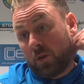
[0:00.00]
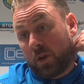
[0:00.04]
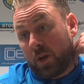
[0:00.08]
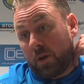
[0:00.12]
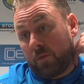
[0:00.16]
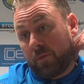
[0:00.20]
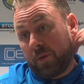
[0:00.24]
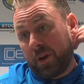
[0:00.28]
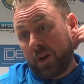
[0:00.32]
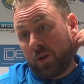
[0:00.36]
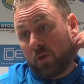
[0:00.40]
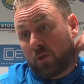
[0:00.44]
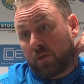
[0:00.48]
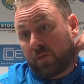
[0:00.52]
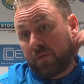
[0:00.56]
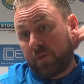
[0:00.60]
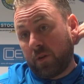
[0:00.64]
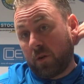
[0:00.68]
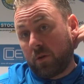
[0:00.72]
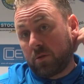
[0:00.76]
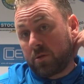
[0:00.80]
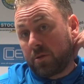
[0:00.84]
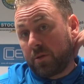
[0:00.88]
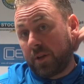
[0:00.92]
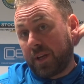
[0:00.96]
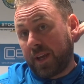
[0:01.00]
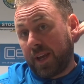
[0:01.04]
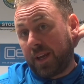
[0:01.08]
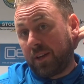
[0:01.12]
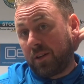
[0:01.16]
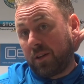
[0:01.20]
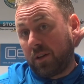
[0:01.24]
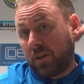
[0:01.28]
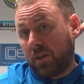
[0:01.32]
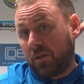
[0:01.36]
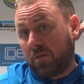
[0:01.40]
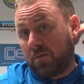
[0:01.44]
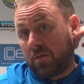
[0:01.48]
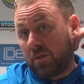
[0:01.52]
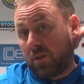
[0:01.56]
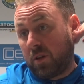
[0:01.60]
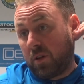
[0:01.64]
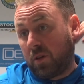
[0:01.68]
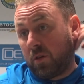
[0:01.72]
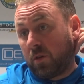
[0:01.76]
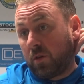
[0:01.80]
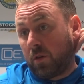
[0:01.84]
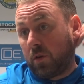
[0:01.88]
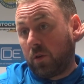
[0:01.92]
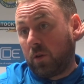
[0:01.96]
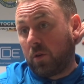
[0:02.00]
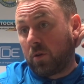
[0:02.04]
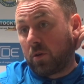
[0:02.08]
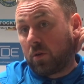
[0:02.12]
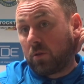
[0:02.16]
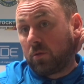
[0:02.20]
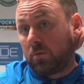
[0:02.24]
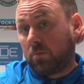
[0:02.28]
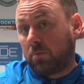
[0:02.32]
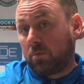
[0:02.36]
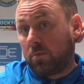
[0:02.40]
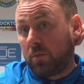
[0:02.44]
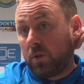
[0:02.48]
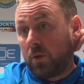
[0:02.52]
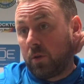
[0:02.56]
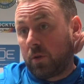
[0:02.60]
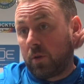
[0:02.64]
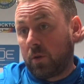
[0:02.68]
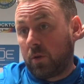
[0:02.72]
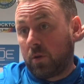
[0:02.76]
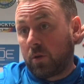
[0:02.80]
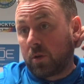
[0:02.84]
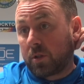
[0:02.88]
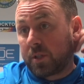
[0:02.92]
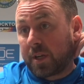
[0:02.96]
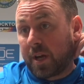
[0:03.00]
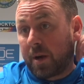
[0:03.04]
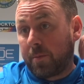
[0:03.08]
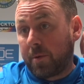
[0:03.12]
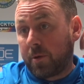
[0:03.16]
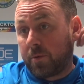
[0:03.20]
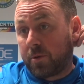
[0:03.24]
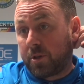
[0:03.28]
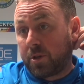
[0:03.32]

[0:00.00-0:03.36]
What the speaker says: Yeah, really looking forward to it again. Another local derby,